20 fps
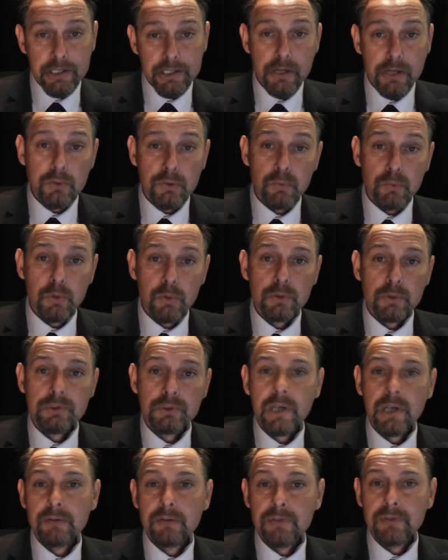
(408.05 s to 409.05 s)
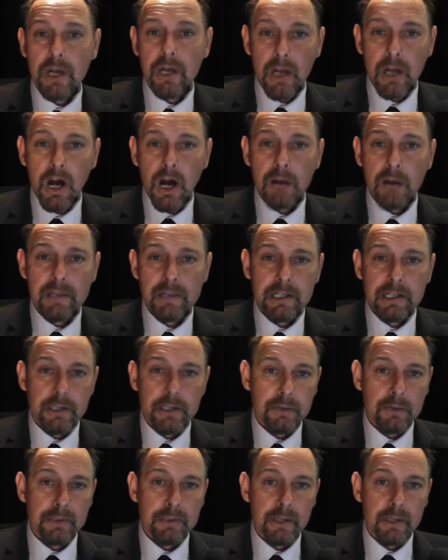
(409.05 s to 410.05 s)
EU warns over alarming
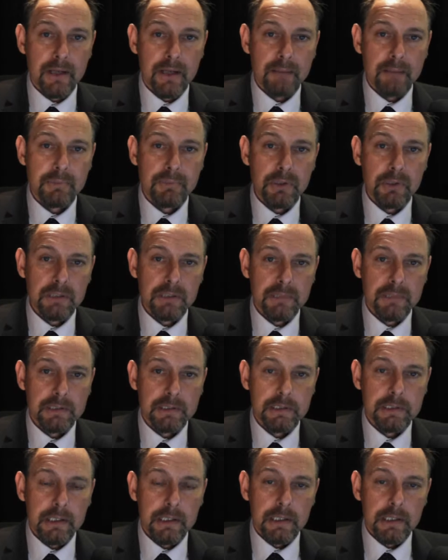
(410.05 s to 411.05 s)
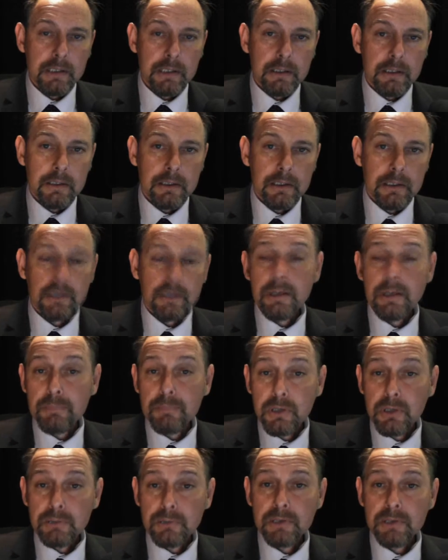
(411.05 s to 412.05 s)
youth unemployment. The
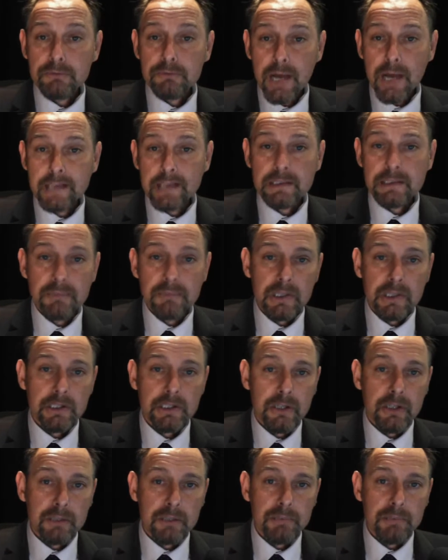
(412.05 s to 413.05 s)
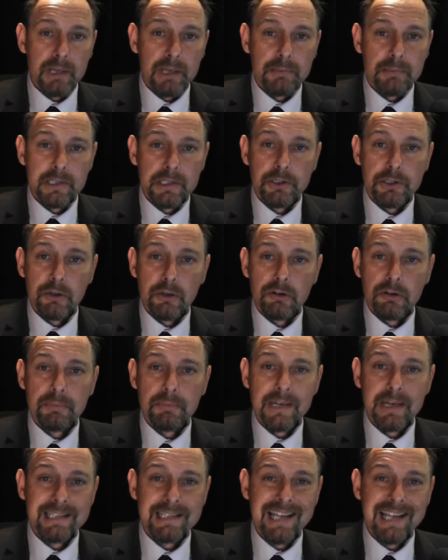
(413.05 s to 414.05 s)
unemployment rate among young people in Europe
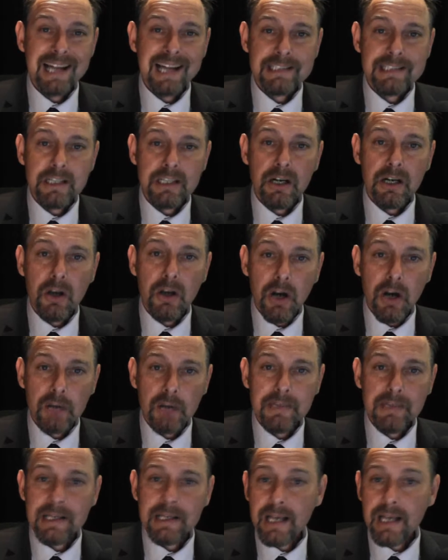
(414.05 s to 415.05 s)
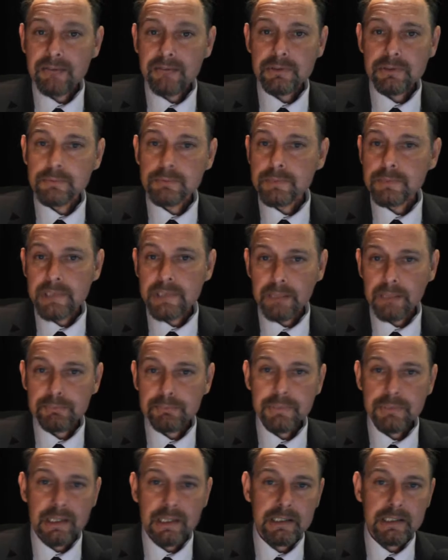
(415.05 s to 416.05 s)
is at an alarming level, said
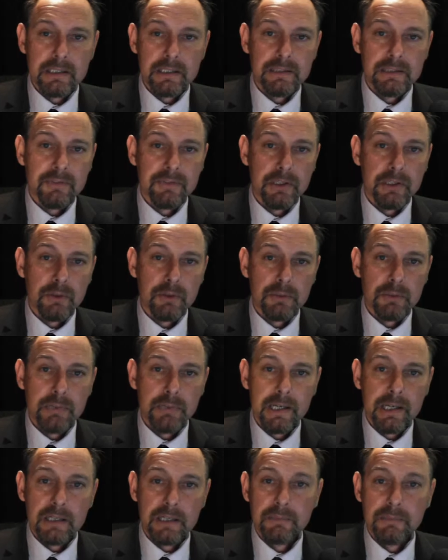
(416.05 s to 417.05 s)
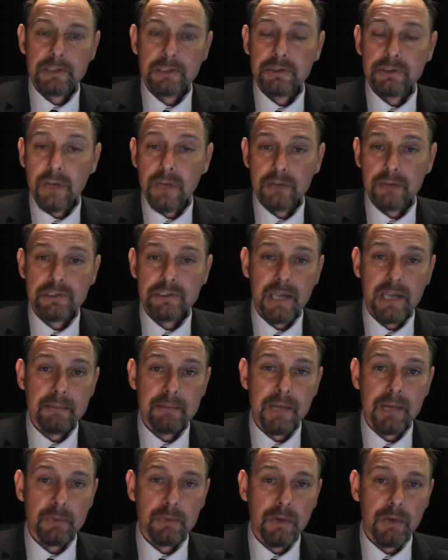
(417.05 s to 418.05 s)
President of the European Commission, José
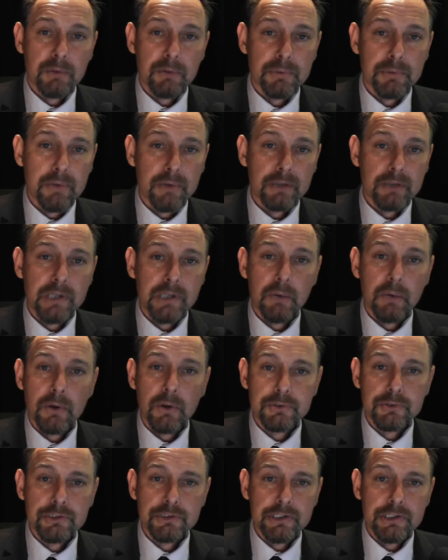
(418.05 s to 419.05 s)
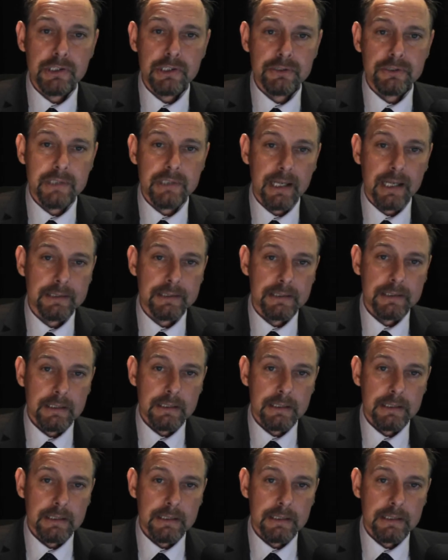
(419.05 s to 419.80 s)
Manuel Barroso, on Tuesday.